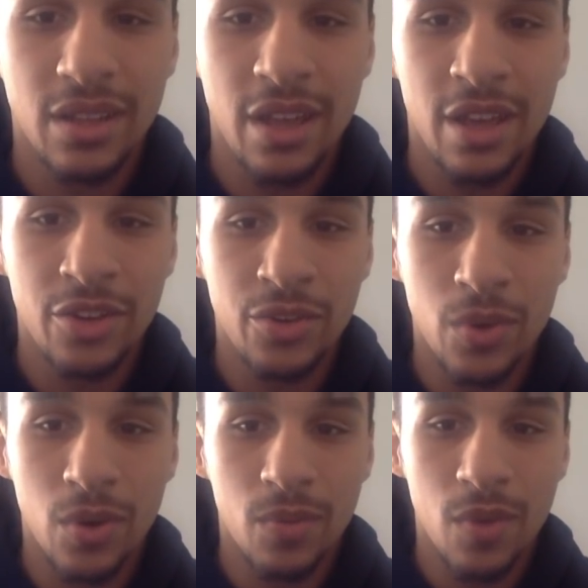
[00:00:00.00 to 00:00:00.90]
and you
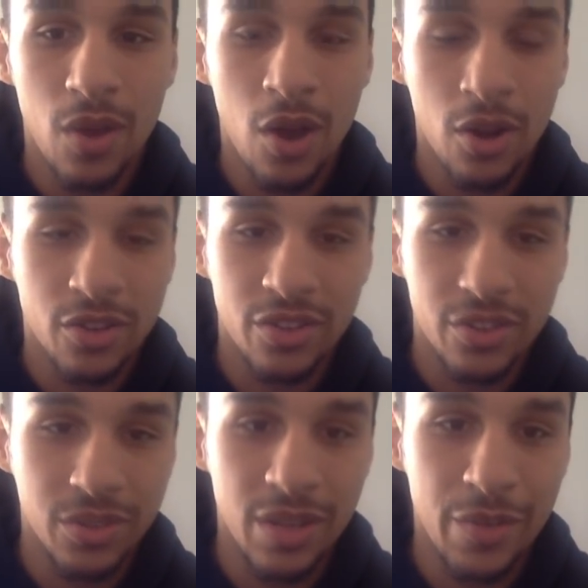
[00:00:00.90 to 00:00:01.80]
are
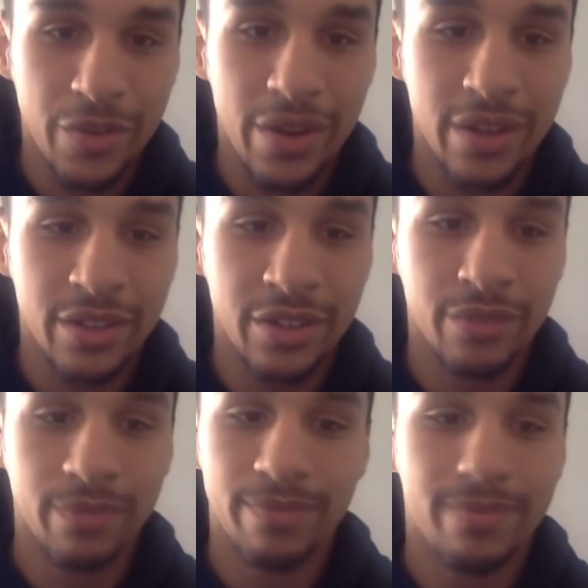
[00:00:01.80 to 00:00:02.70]
still Democrat,
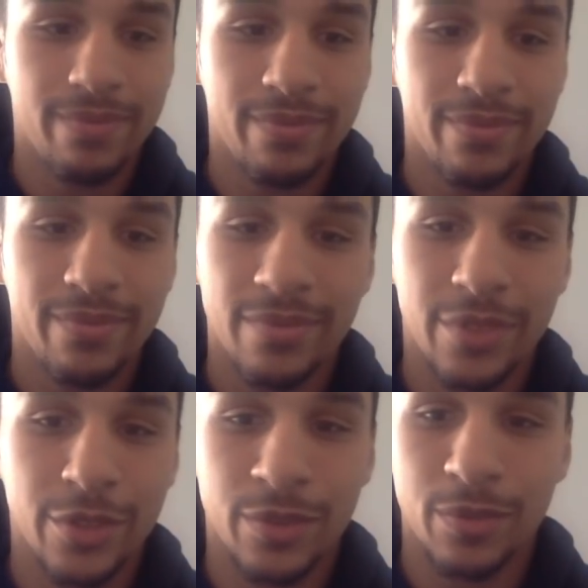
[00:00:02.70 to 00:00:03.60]
then
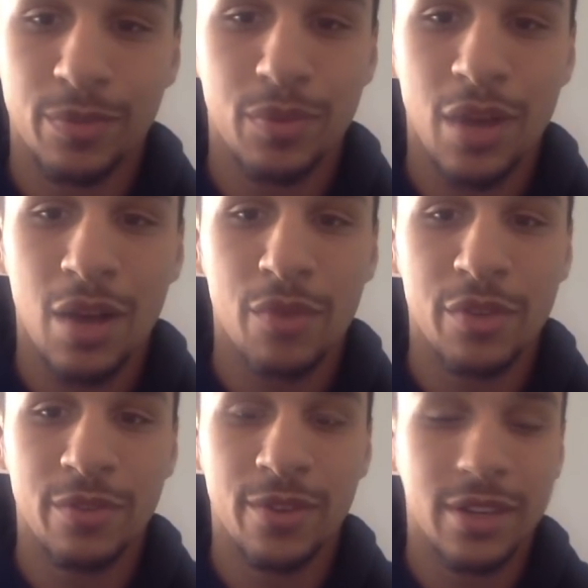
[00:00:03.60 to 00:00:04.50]
you're
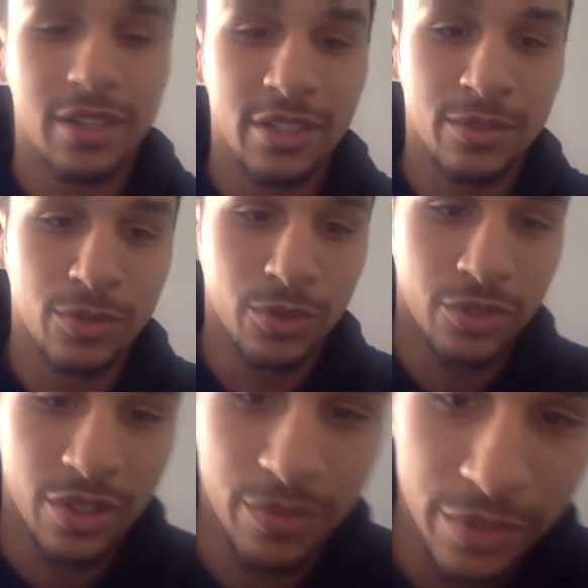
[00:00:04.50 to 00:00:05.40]
probably fucking evil or
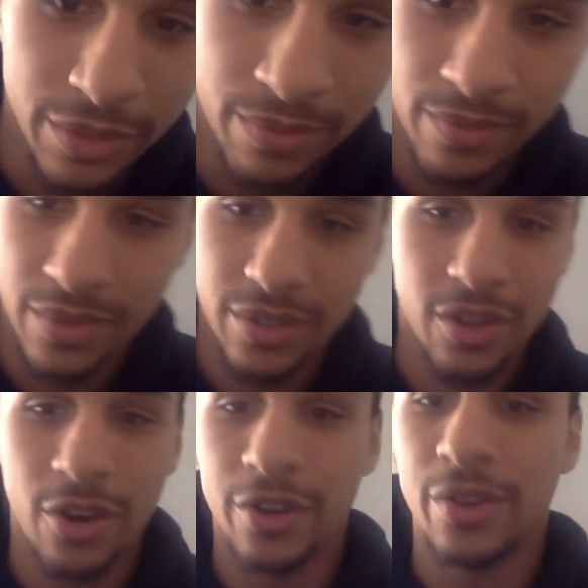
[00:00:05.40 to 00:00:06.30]
something.
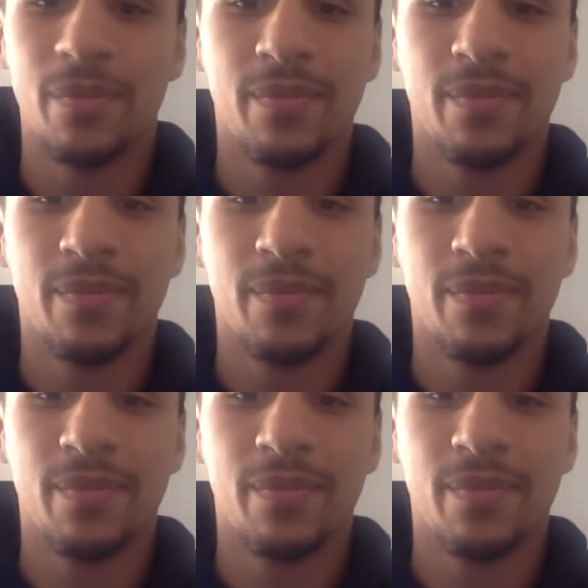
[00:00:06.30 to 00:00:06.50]
Sorry.